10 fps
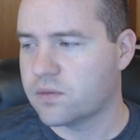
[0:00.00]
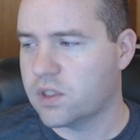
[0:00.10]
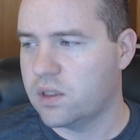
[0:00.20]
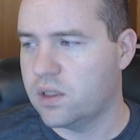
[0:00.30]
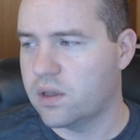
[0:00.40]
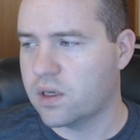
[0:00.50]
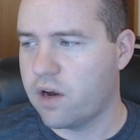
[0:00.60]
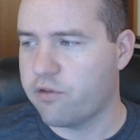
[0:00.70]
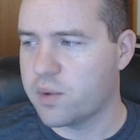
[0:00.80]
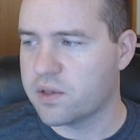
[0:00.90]
in the
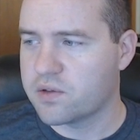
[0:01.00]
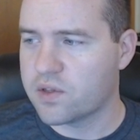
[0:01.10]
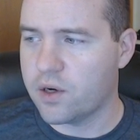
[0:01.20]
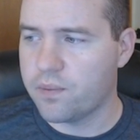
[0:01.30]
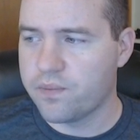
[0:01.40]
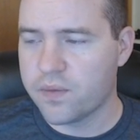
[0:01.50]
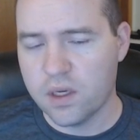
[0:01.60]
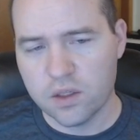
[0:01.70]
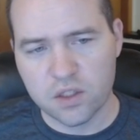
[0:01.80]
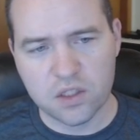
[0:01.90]
government. So
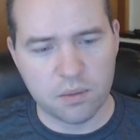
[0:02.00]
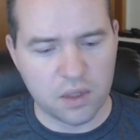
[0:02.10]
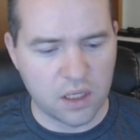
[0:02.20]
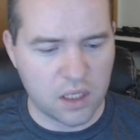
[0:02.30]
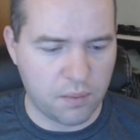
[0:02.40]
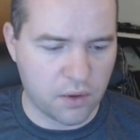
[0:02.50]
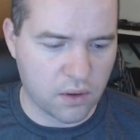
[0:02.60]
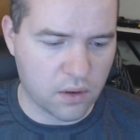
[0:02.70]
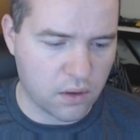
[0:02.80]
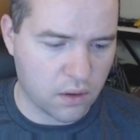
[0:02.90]
just something to keep
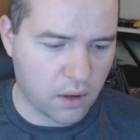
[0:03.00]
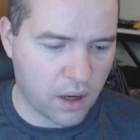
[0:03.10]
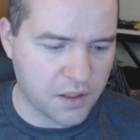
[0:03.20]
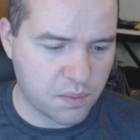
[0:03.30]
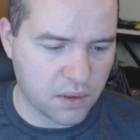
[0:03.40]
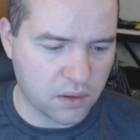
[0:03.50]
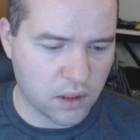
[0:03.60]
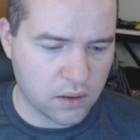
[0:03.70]
your eyes peeled on.